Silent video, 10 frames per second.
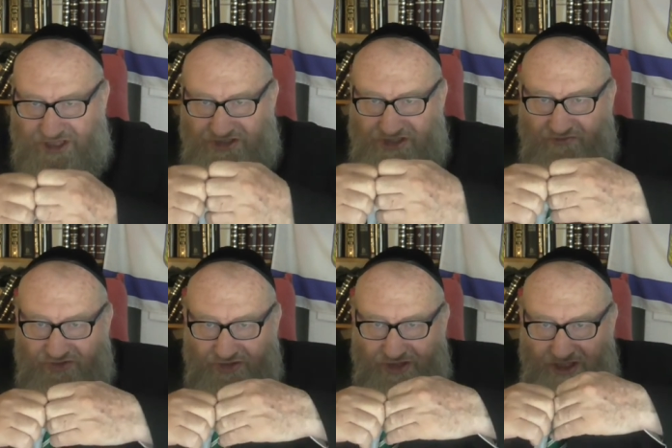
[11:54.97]
cells that are
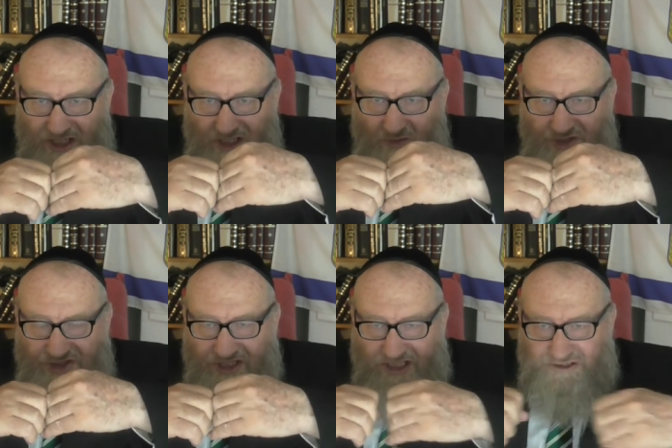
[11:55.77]
joined together
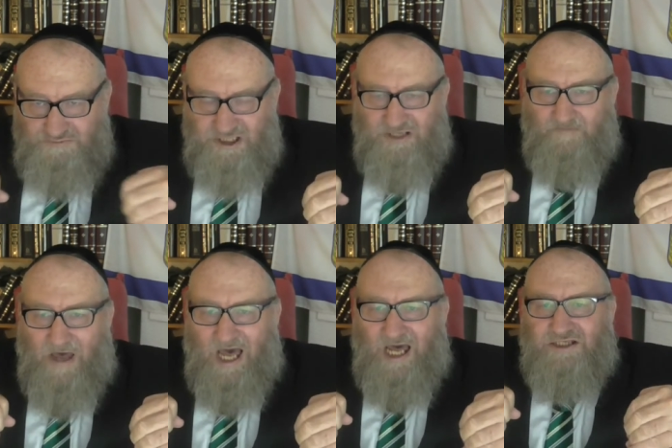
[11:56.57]
once again split
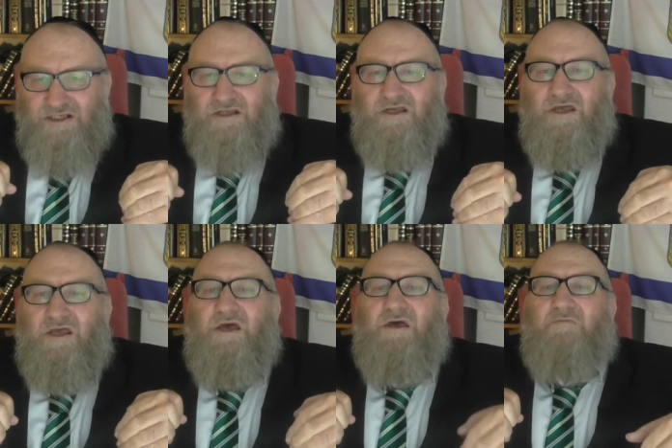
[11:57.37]
apart.
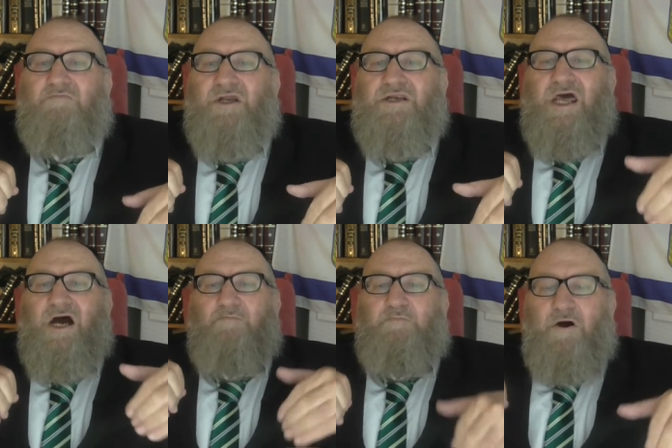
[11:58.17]
But
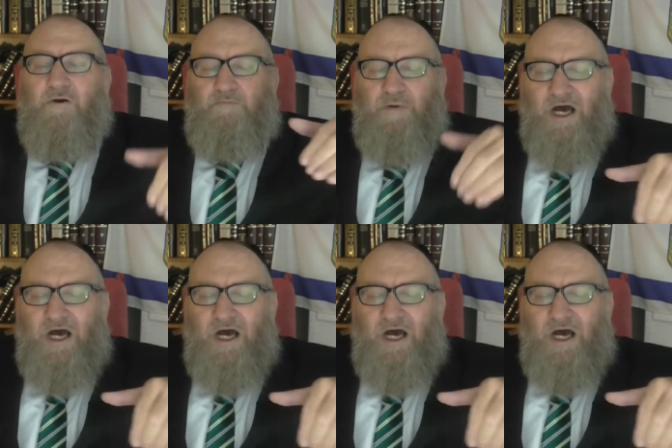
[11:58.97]
now both